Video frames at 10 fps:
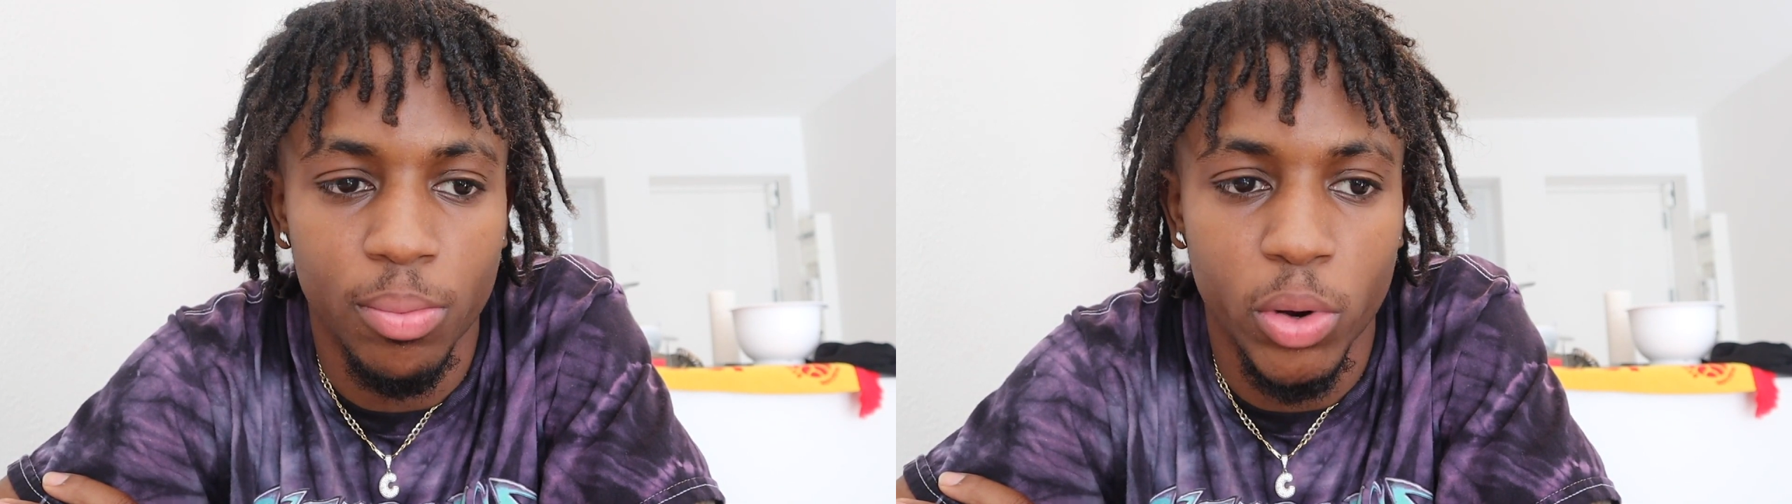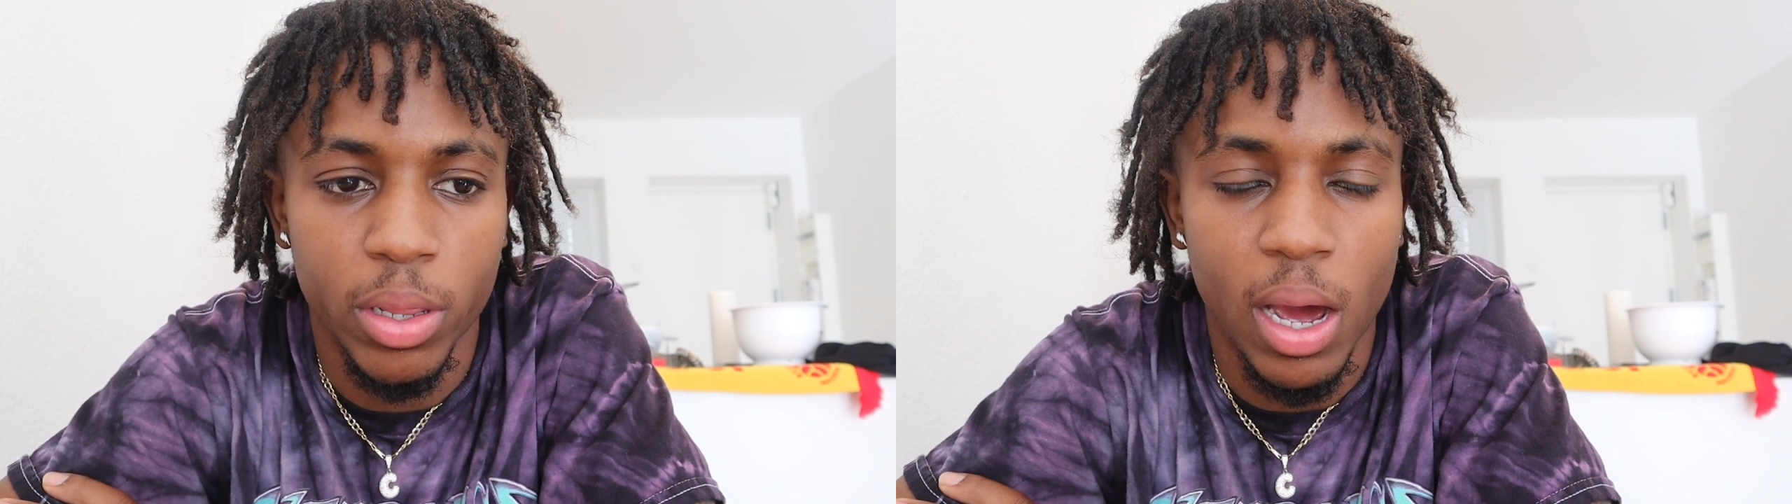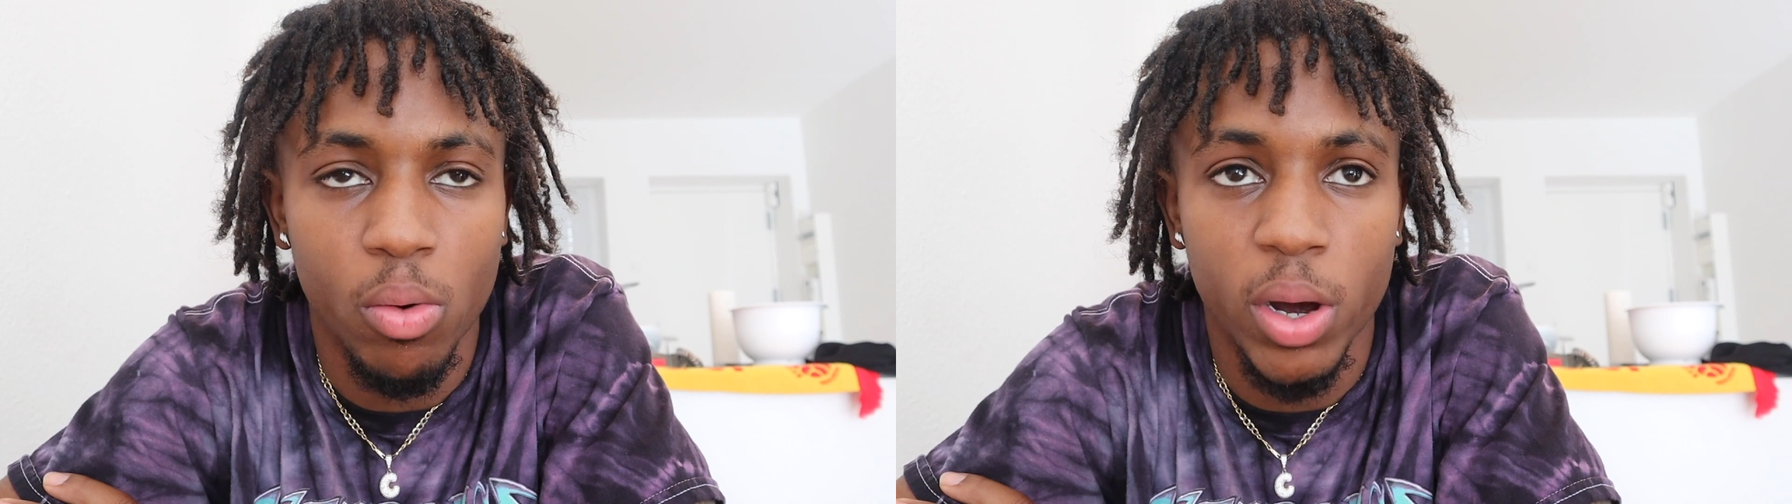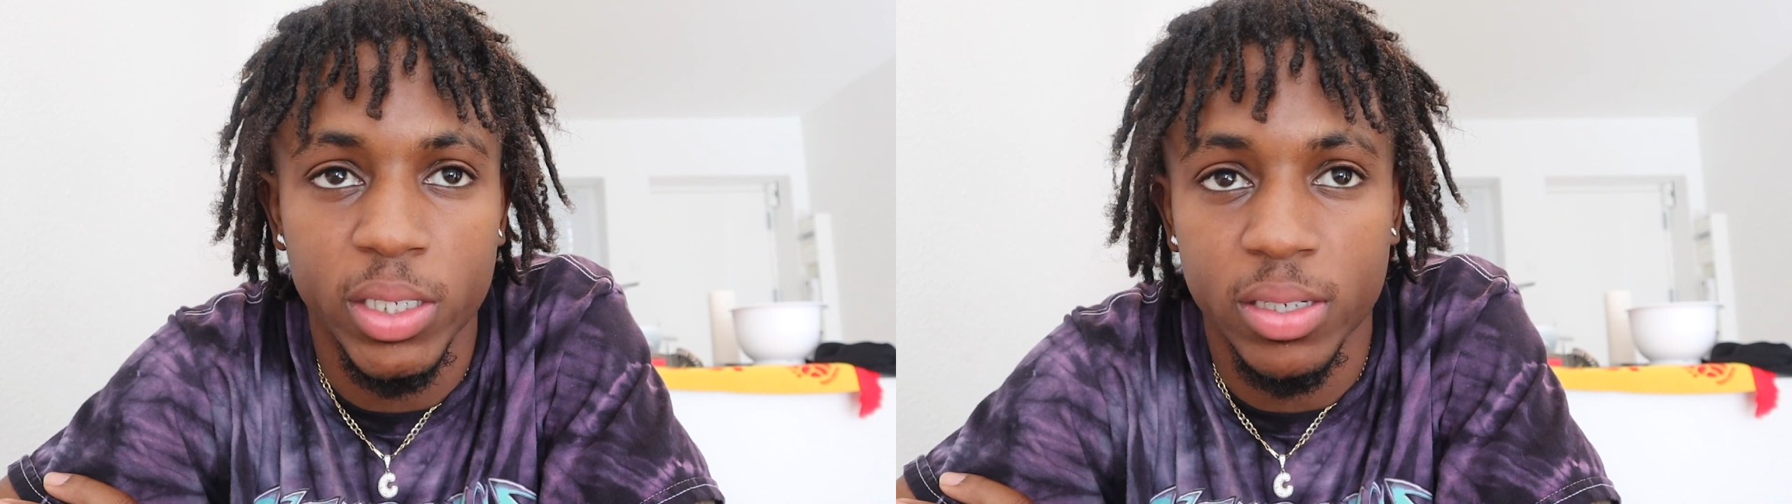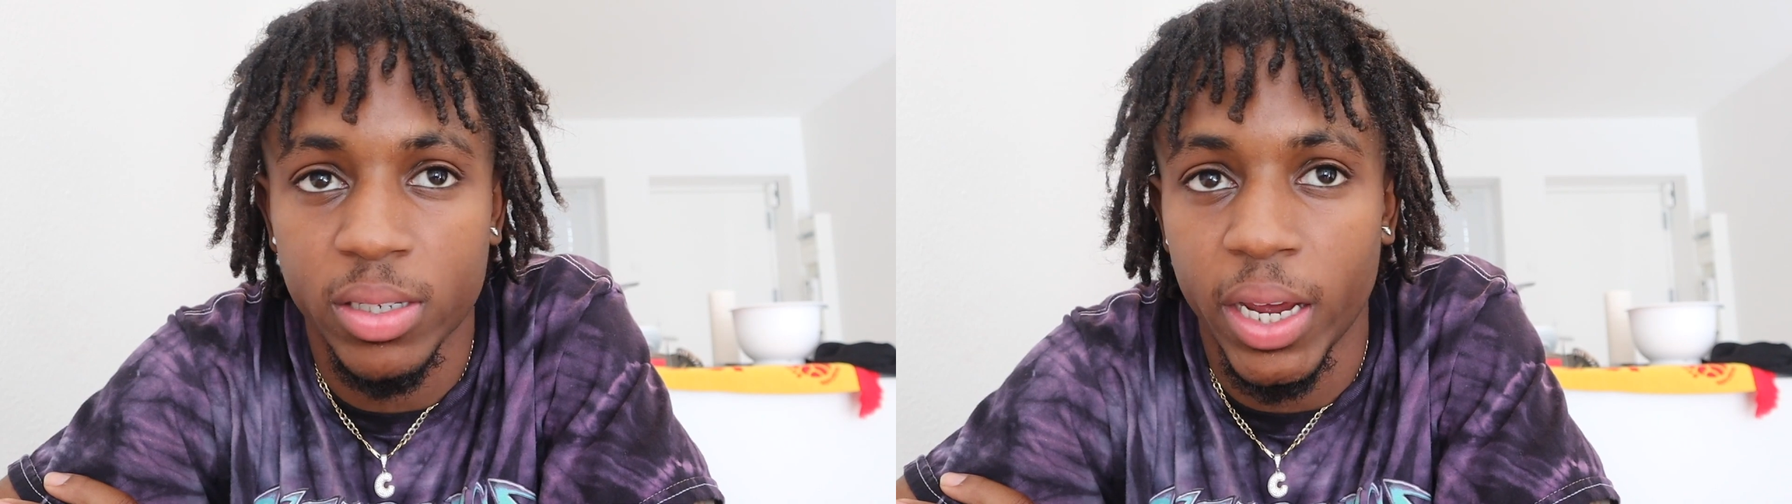whether I
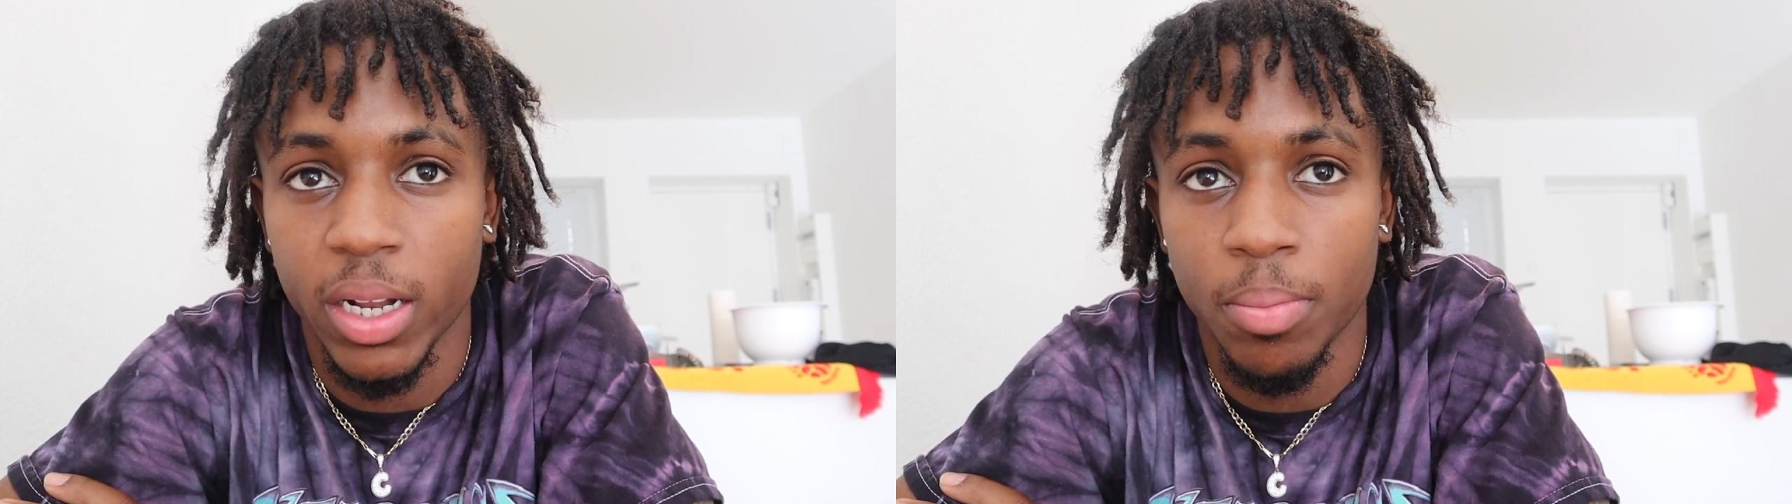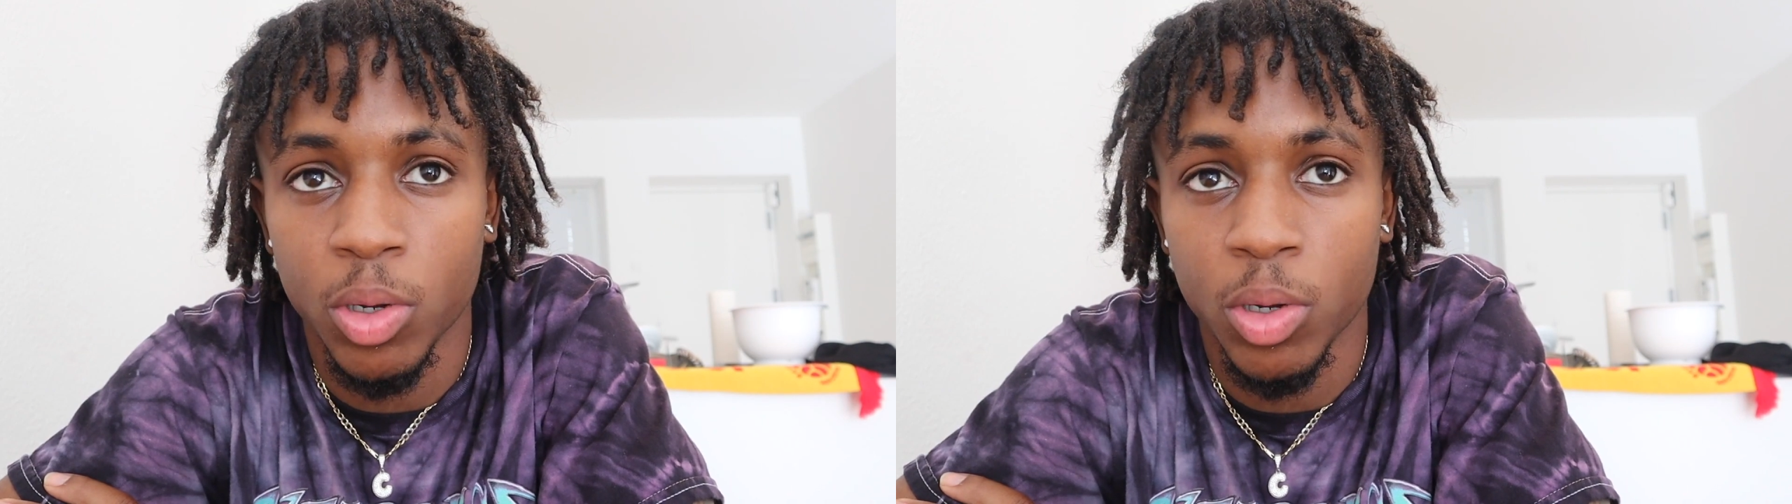wanted to stay at the